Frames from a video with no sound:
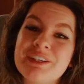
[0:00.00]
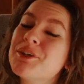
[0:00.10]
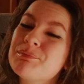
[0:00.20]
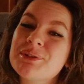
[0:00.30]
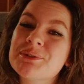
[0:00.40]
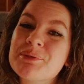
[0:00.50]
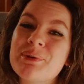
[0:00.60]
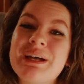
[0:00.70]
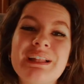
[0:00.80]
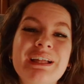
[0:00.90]
I hope you're doing
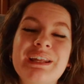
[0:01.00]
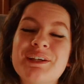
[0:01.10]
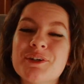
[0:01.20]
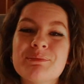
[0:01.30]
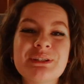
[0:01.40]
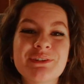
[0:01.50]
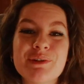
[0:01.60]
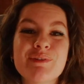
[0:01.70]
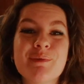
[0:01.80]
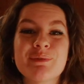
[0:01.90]
well and I hope that your
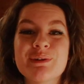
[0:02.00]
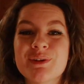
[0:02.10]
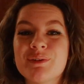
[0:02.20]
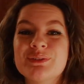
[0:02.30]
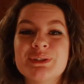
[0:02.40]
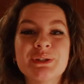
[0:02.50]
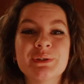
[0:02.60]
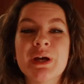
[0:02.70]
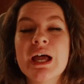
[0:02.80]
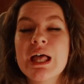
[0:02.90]
November is off
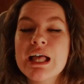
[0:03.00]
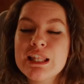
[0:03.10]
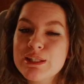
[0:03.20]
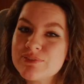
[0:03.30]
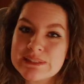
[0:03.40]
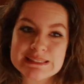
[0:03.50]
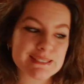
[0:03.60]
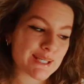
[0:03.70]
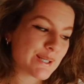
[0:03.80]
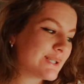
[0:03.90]
to a lovely
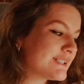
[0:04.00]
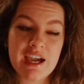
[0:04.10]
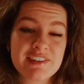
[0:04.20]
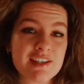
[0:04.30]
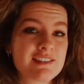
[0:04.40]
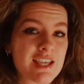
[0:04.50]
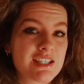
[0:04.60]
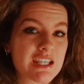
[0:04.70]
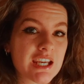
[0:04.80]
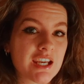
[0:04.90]
start. As I
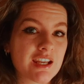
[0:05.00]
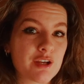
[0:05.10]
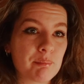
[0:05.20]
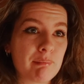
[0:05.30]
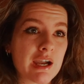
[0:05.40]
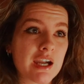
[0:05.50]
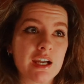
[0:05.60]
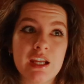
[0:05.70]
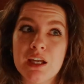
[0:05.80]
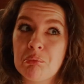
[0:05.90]
said in
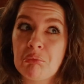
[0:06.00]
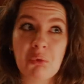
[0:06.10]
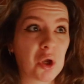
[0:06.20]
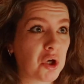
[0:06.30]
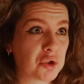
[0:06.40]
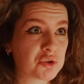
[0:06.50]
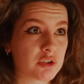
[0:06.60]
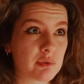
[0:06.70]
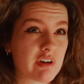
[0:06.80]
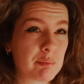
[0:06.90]
my
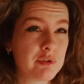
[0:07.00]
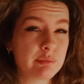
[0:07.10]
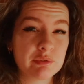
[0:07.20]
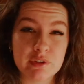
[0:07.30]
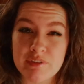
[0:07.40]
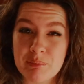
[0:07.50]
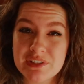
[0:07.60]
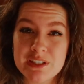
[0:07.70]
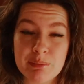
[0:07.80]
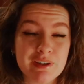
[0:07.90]
October wrap-up, November
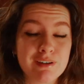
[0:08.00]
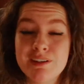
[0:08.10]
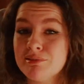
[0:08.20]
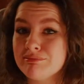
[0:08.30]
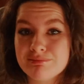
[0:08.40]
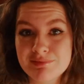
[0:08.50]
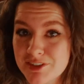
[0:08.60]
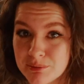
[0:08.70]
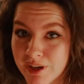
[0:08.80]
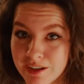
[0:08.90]
TBR,
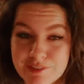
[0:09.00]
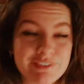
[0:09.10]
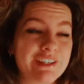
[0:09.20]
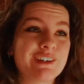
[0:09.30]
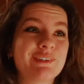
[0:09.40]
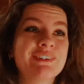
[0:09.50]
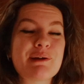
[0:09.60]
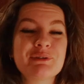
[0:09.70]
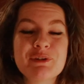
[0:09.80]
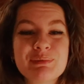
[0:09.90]
some kind of video.
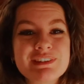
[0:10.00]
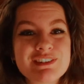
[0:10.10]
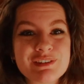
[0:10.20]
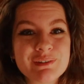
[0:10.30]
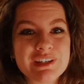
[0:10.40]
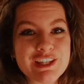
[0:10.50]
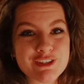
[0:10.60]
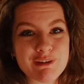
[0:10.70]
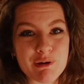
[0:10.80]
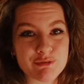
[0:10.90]
I'm hoping to hit the
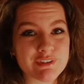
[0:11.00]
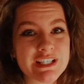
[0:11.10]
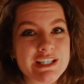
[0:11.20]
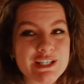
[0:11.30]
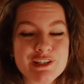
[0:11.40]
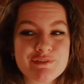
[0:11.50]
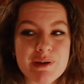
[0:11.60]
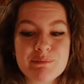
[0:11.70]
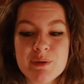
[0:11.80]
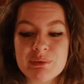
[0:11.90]
ground running in
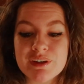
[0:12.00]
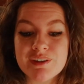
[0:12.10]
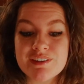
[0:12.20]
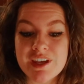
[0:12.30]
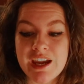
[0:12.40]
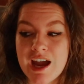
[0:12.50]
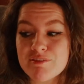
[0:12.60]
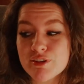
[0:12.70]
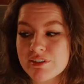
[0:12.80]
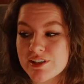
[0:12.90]
November because I have
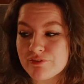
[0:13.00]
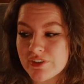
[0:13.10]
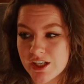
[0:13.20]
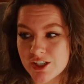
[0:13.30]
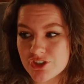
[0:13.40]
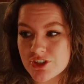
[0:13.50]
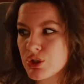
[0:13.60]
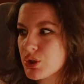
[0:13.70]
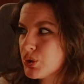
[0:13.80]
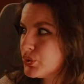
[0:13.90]
already finished
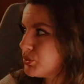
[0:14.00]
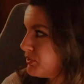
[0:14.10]
two